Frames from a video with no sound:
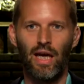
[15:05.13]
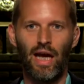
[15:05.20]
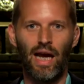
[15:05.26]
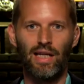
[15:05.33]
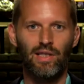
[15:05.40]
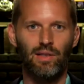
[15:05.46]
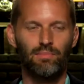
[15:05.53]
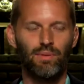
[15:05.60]

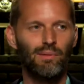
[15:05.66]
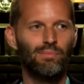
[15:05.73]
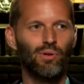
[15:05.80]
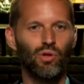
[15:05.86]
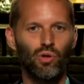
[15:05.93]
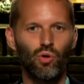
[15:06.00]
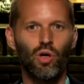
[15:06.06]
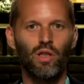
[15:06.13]
as the
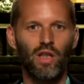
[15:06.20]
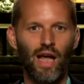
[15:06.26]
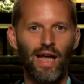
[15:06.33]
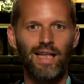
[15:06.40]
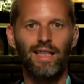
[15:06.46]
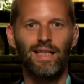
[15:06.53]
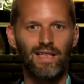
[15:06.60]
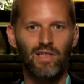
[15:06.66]
people who are
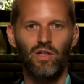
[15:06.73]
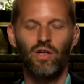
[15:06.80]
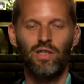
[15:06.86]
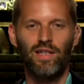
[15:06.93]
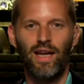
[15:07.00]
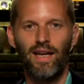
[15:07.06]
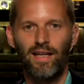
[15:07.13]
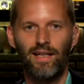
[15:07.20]
likely to start
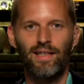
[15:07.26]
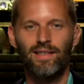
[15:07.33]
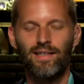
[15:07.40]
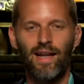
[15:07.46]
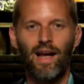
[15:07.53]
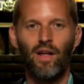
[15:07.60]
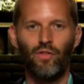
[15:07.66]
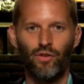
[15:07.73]
taking us
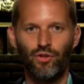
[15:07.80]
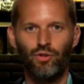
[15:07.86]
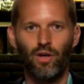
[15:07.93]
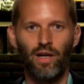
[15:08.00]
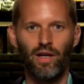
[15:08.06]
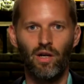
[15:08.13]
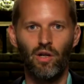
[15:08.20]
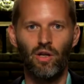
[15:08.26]
down the
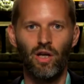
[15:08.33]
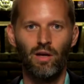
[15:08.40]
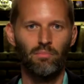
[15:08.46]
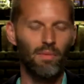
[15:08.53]
trail.